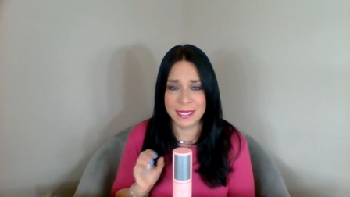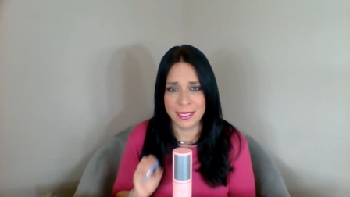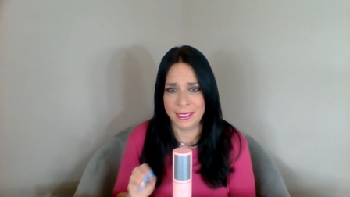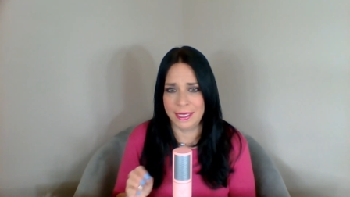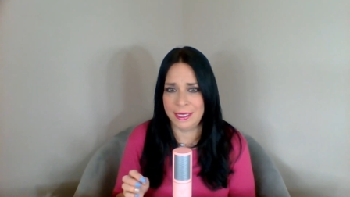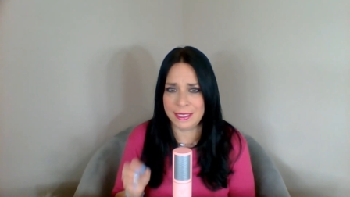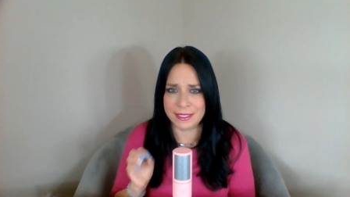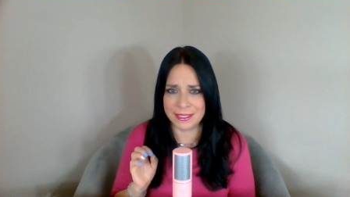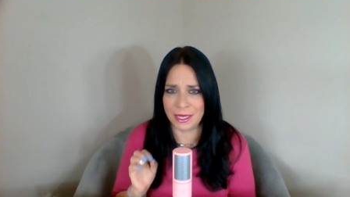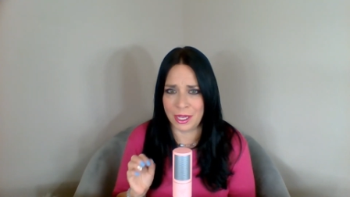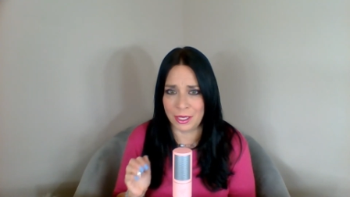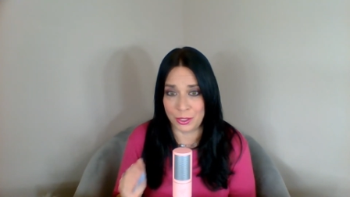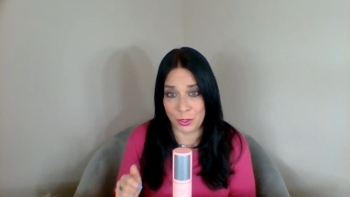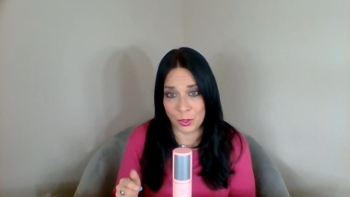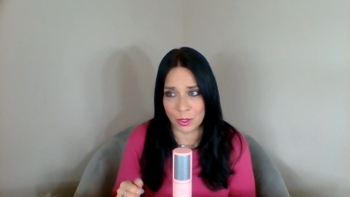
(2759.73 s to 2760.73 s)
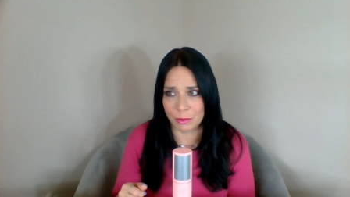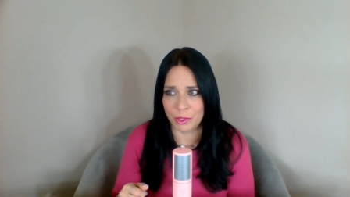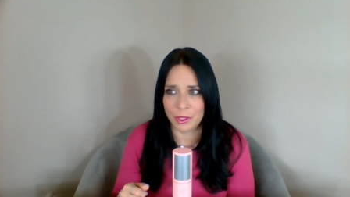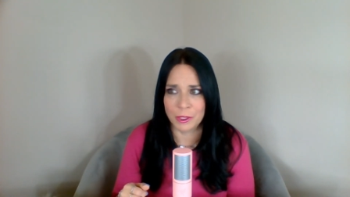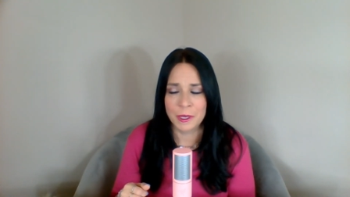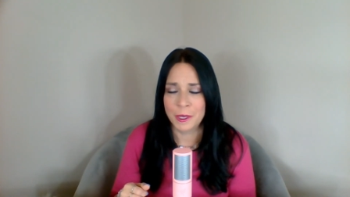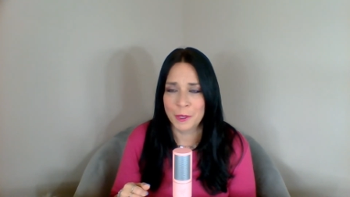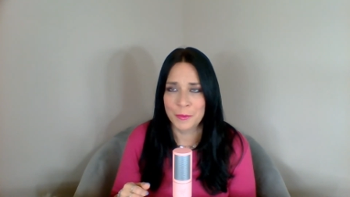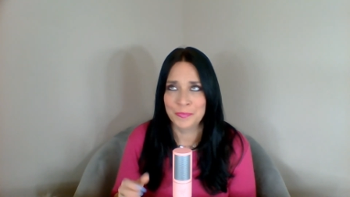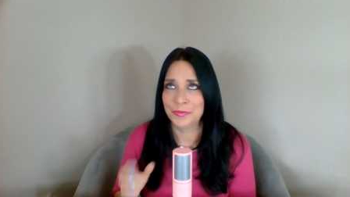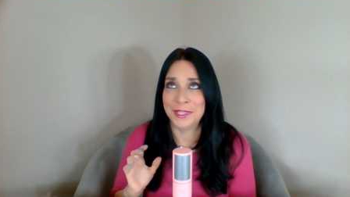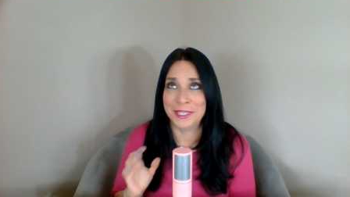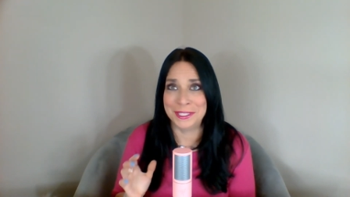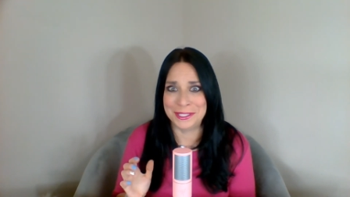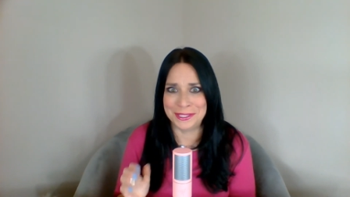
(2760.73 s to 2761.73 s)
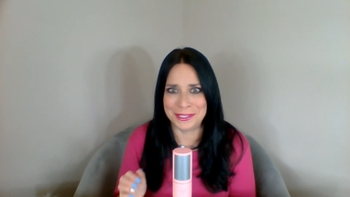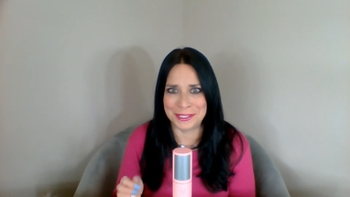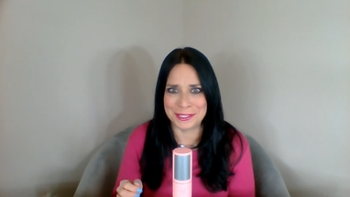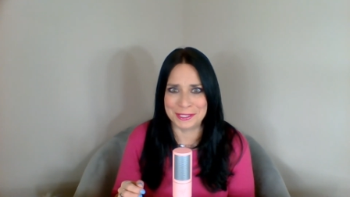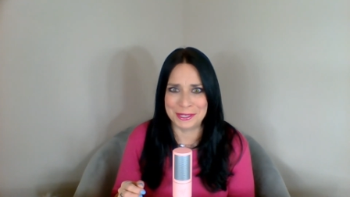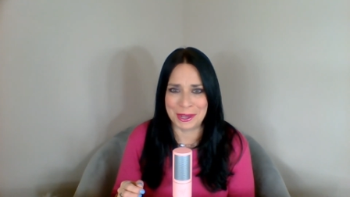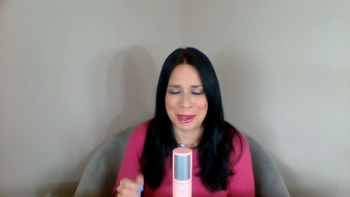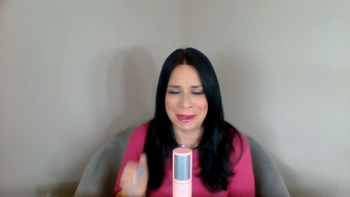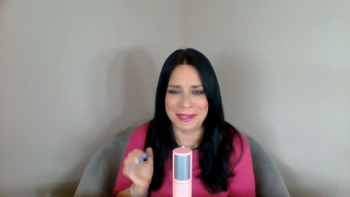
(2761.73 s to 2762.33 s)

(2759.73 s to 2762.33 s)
It is not normal. It's just not.